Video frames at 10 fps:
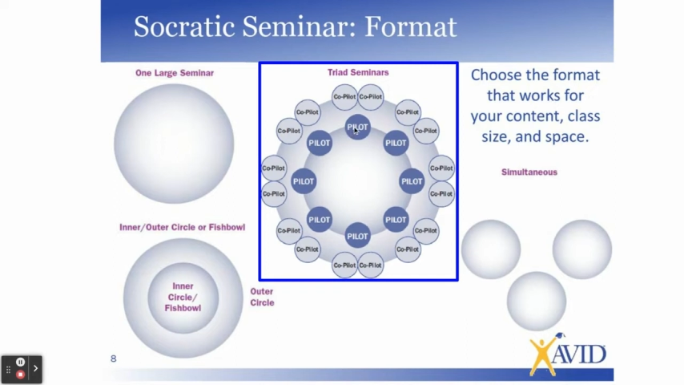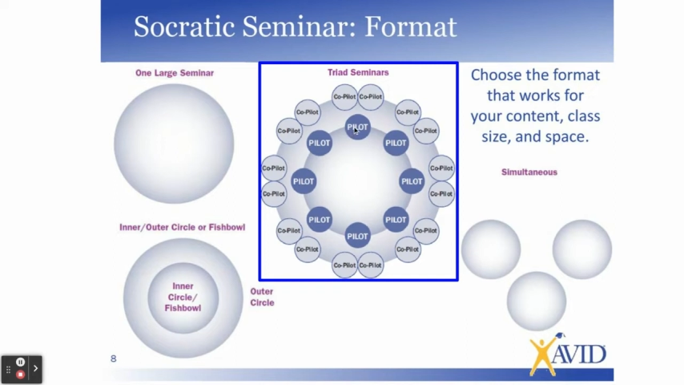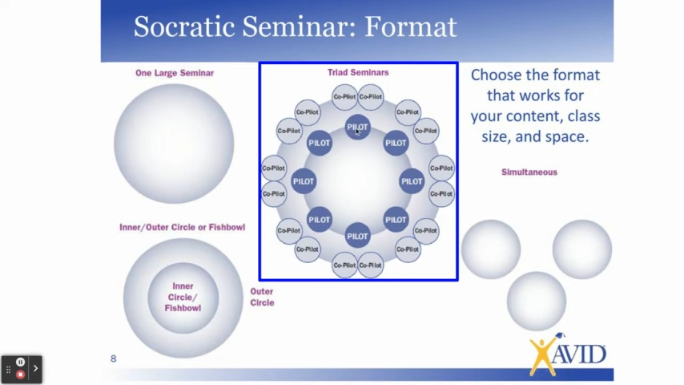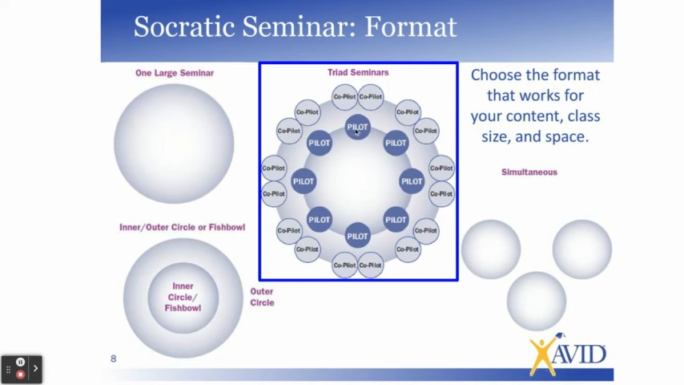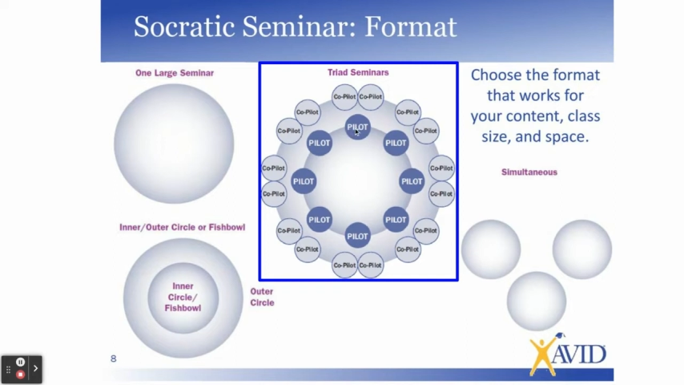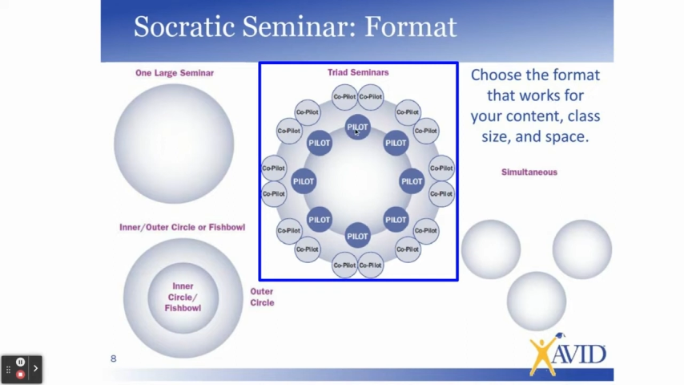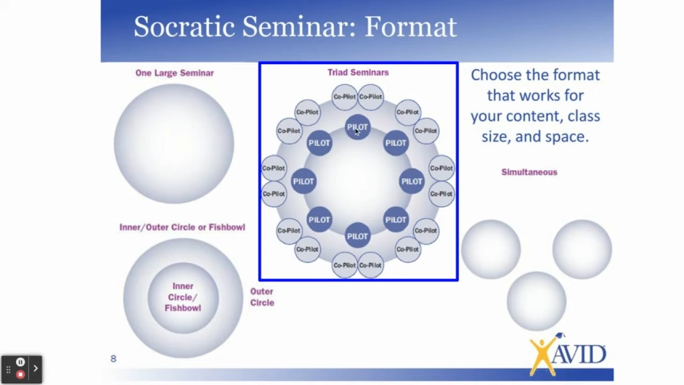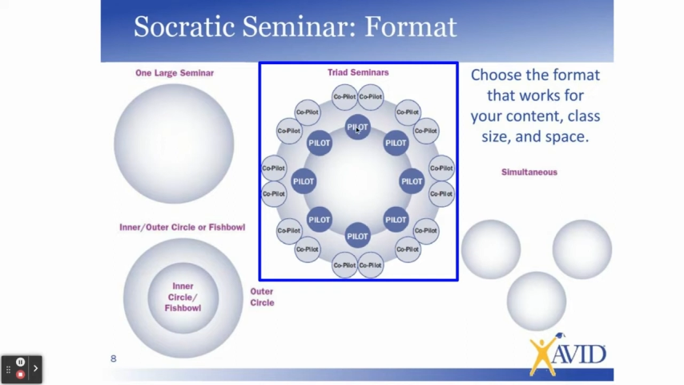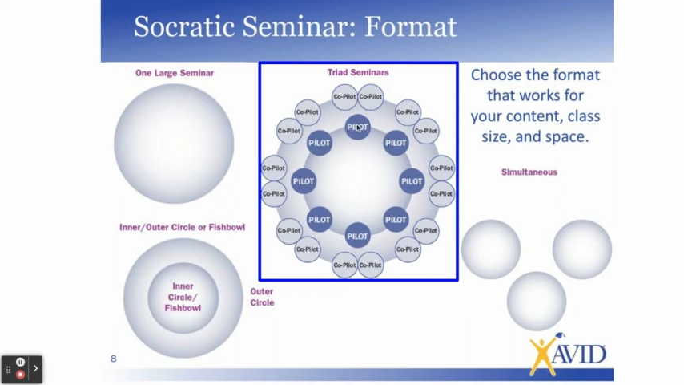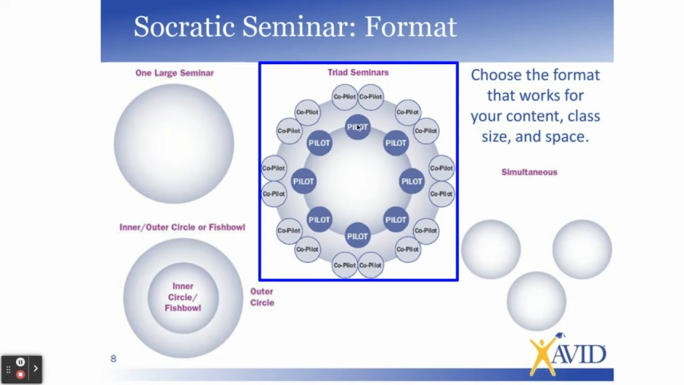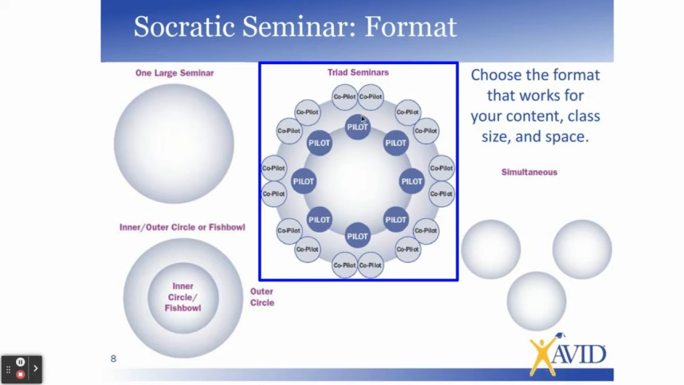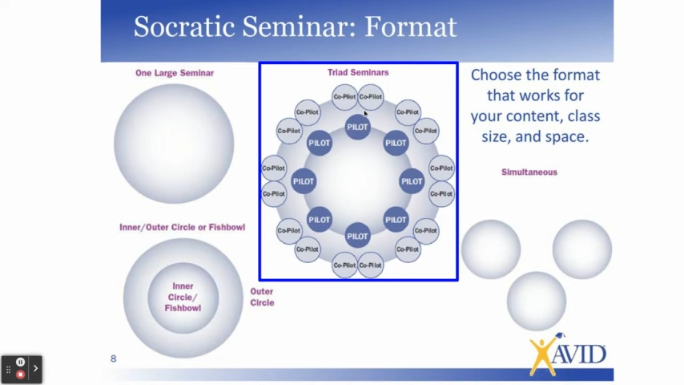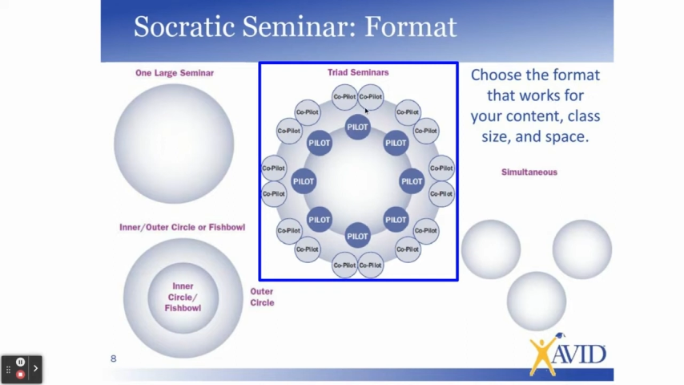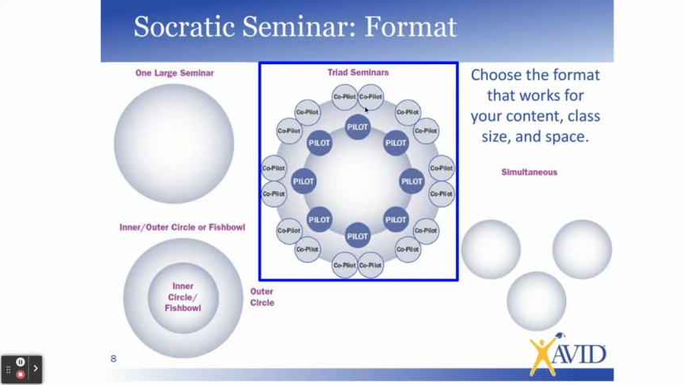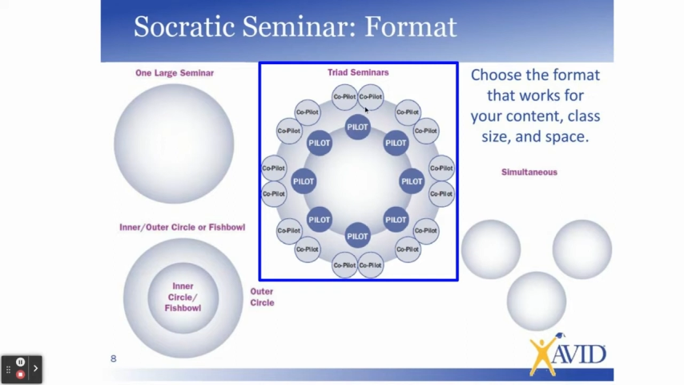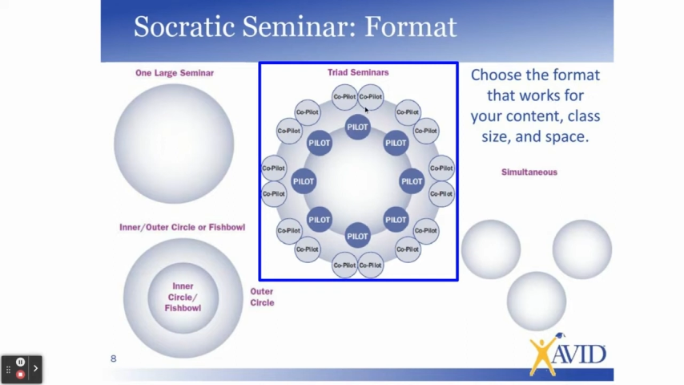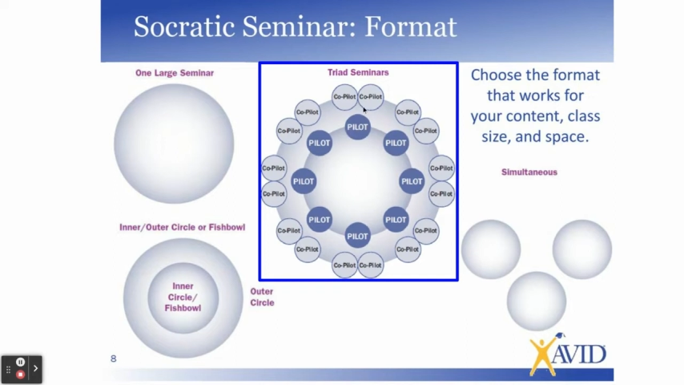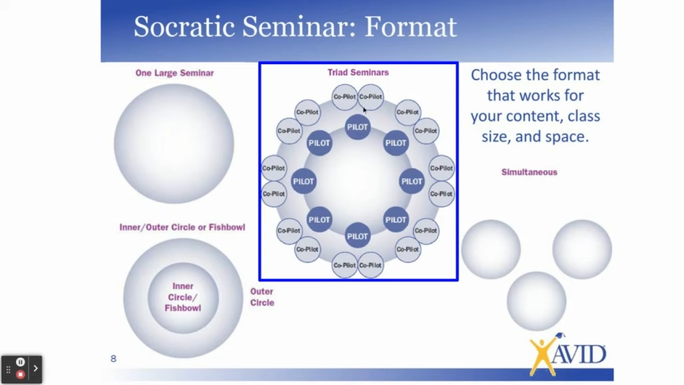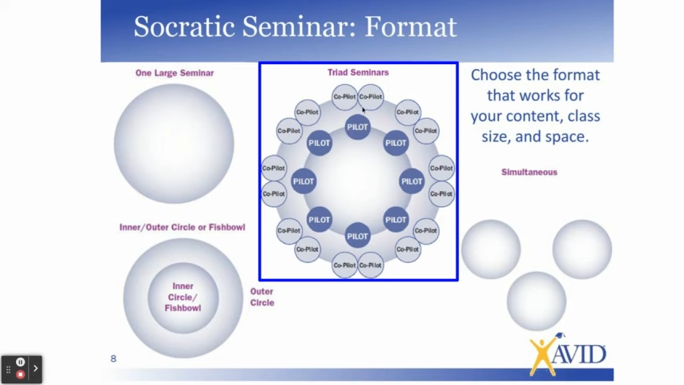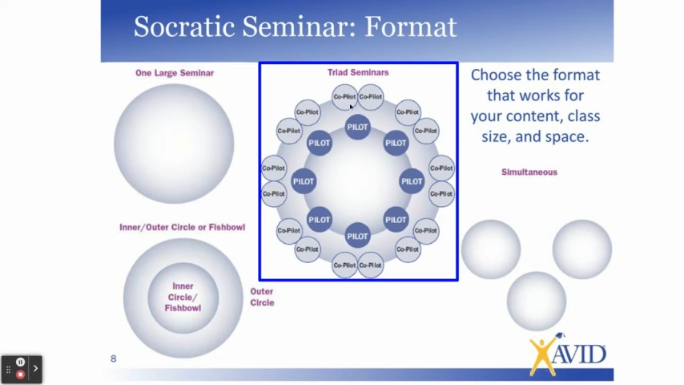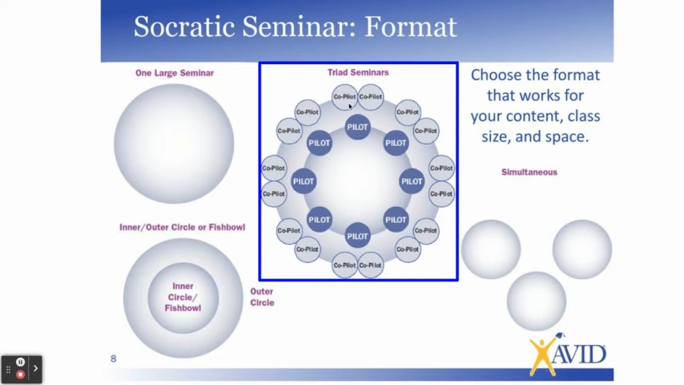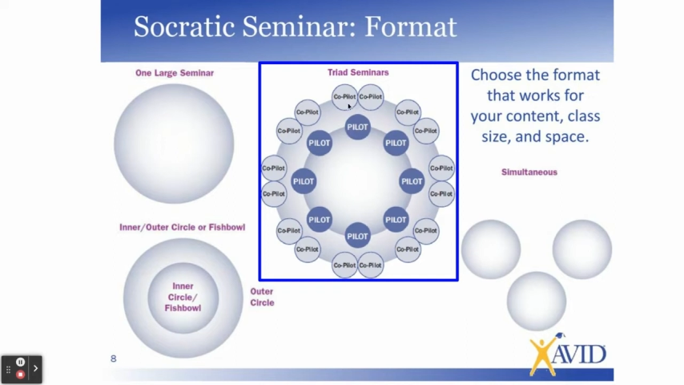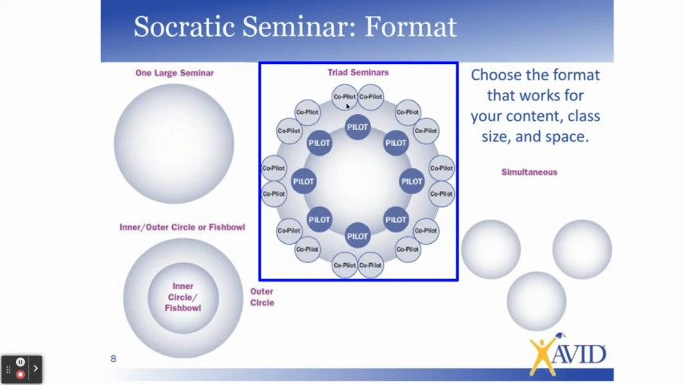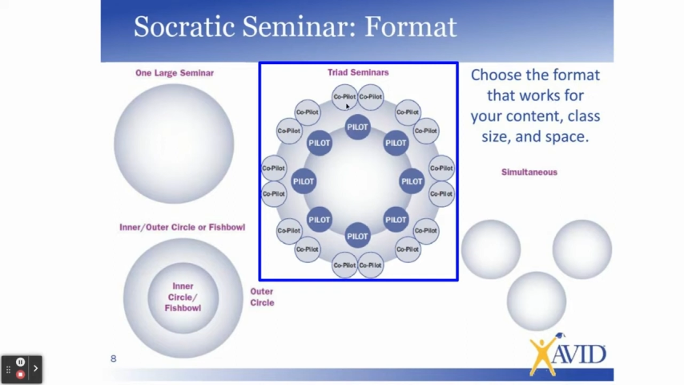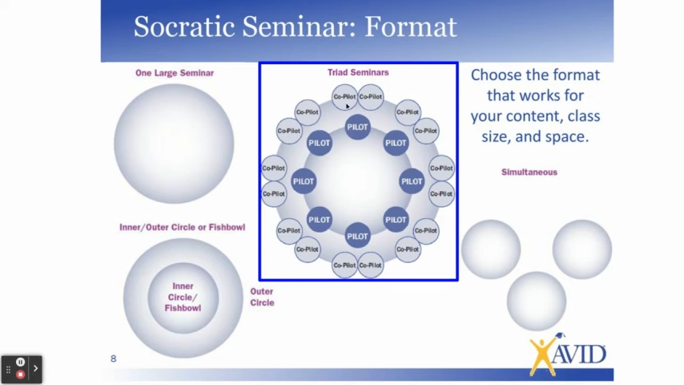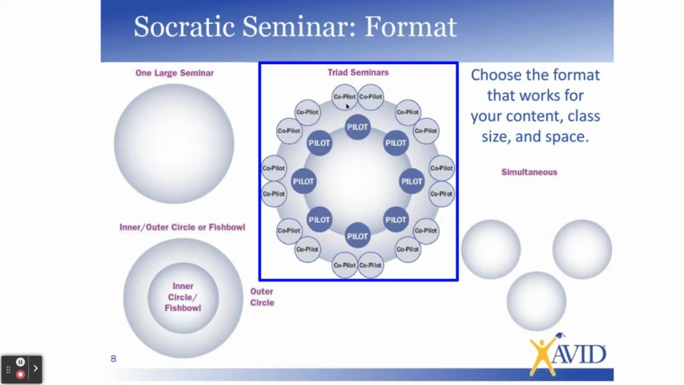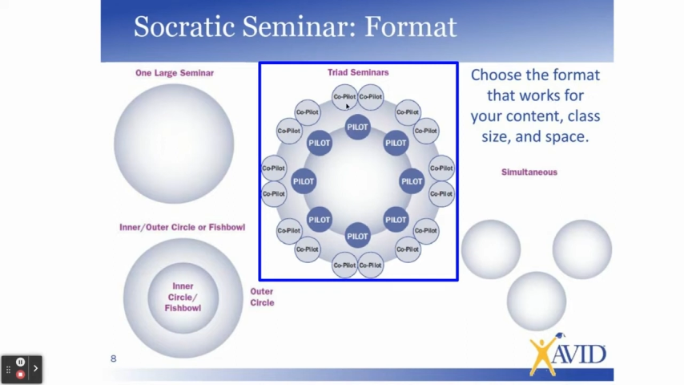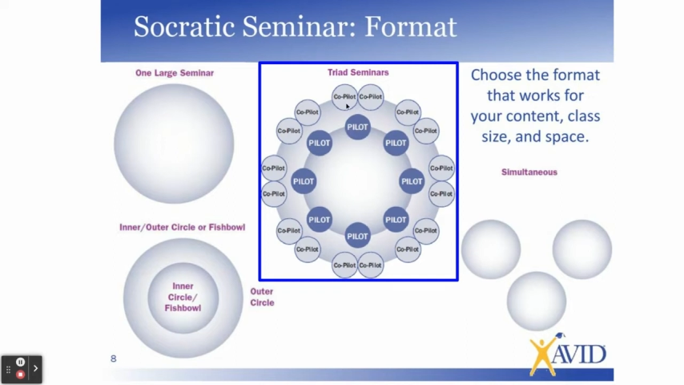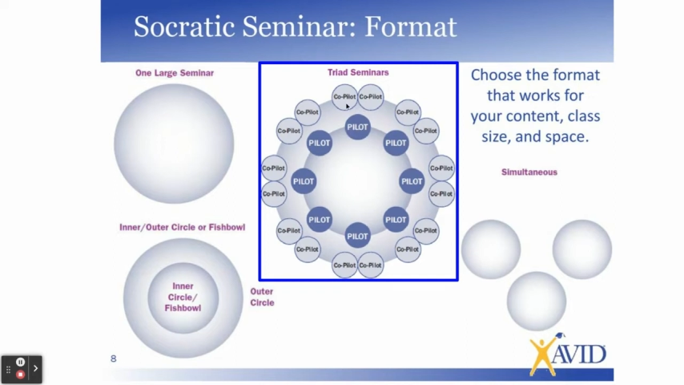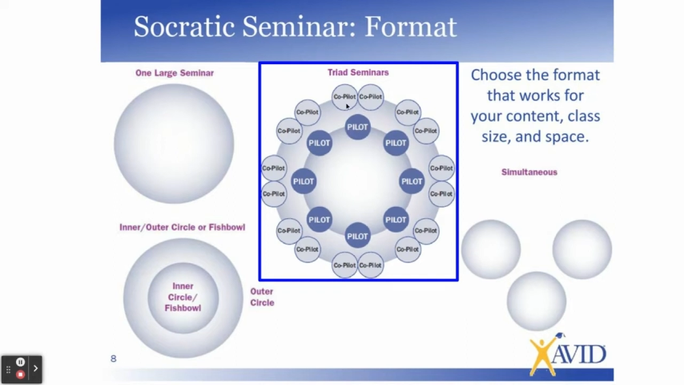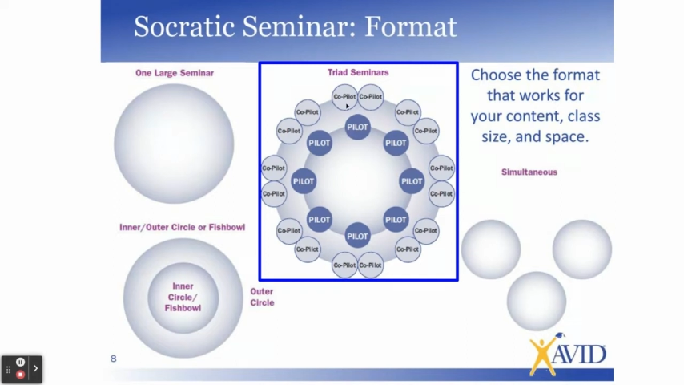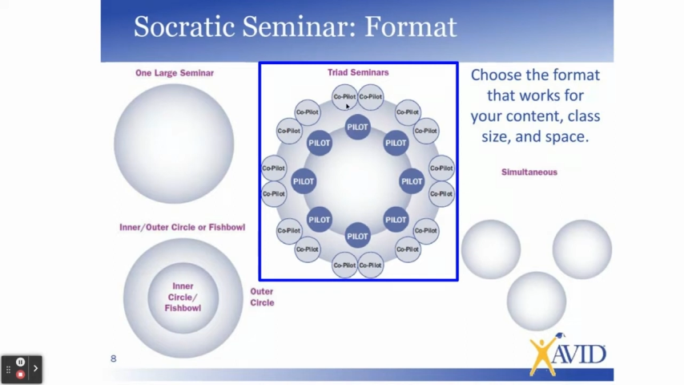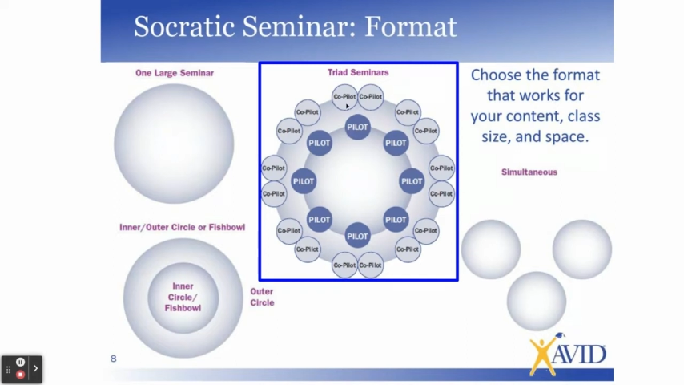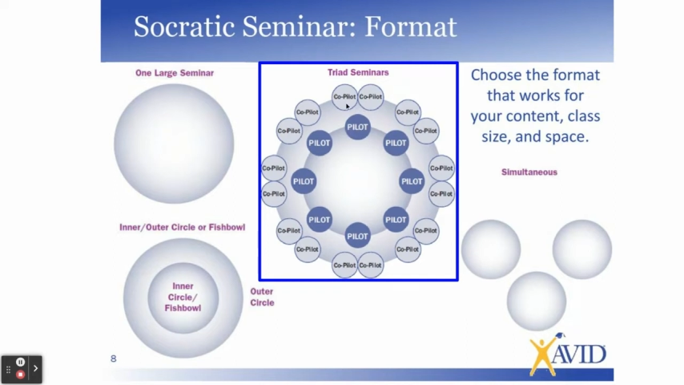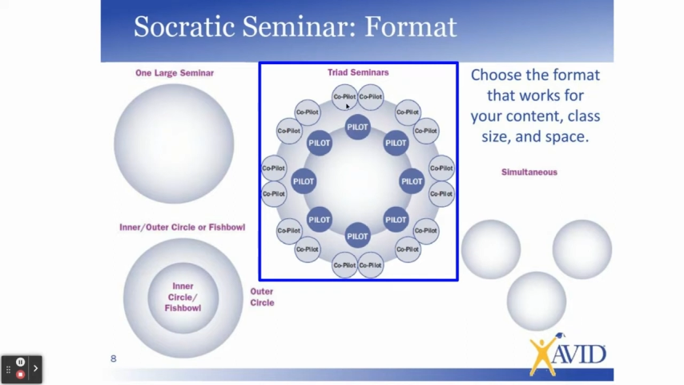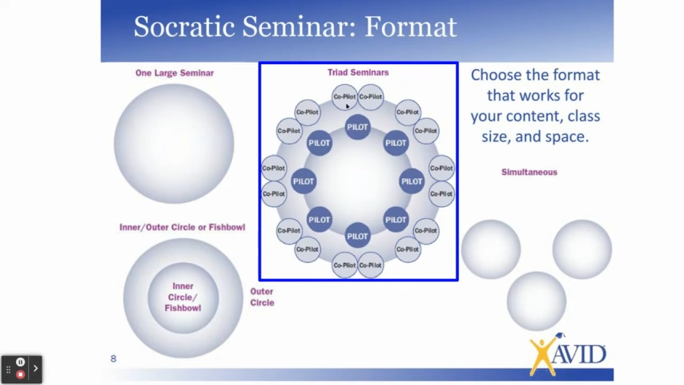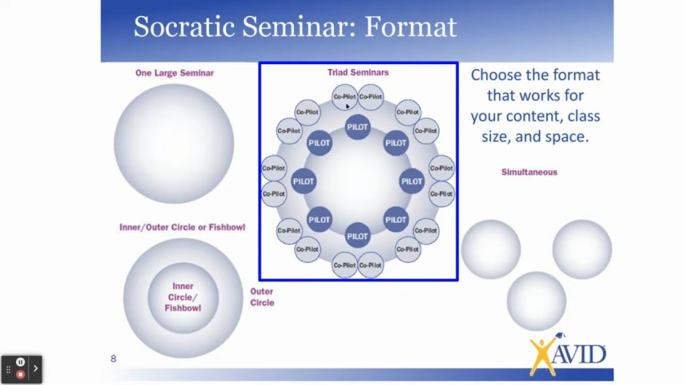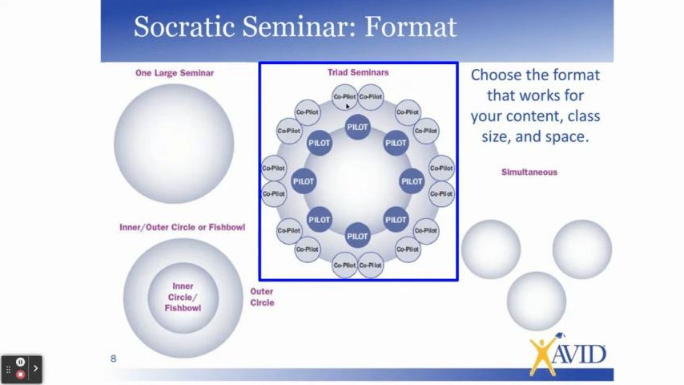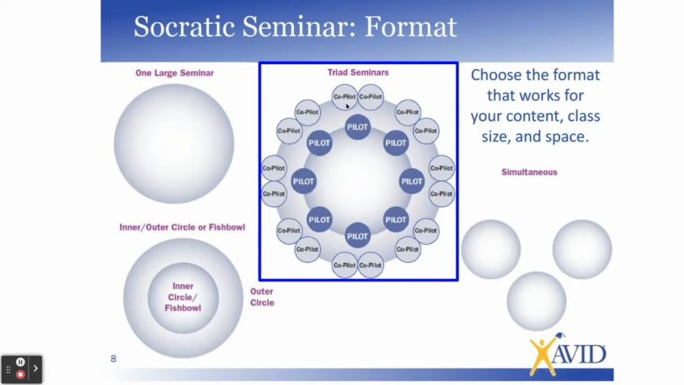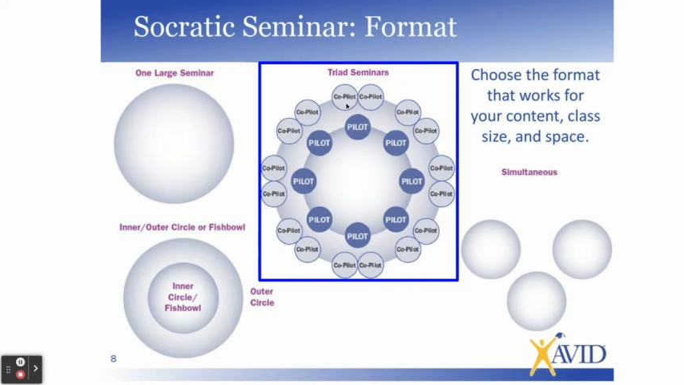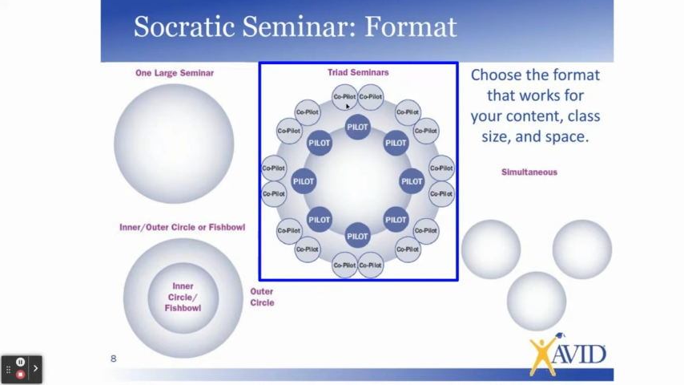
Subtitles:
[unreadable: no face in view]